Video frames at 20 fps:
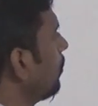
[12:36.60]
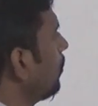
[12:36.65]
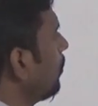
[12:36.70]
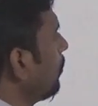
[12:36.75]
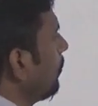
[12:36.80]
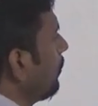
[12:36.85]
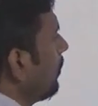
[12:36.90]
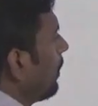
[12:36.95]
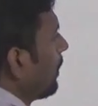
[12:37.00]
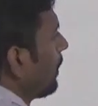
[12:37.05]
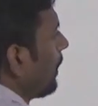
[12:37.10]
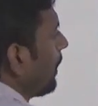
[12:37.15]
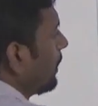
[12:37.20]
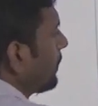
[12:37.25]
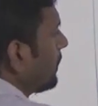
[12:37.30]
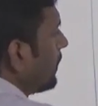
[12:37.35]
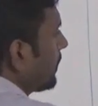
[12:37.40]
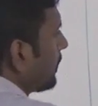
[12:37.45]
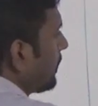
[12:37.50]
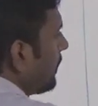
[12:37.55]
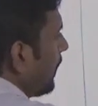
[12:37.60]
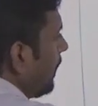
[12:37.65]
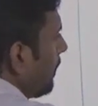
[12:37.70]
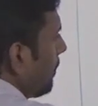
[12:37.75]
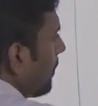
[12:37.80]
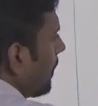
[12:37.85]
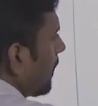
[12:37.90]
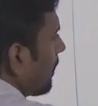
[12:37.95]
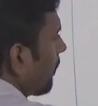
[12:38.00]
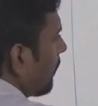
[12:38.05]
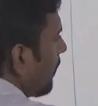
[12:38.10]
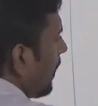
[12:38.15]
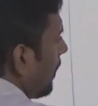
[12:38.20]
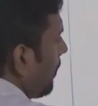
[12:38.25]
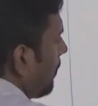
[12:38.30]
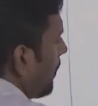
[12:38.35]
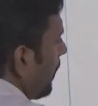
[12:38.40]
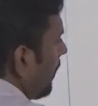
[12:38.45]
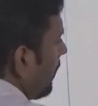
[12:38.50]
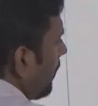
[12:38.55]
2, we will get 16 plus
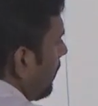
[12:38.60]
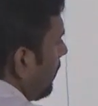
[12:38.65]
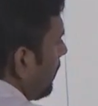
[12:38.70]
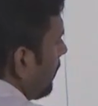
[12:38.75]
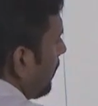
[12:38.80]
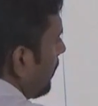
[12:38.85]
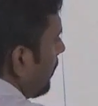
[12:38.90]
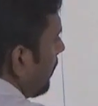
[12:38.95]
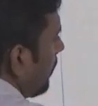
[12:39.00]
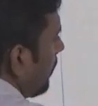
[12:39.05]
5, that is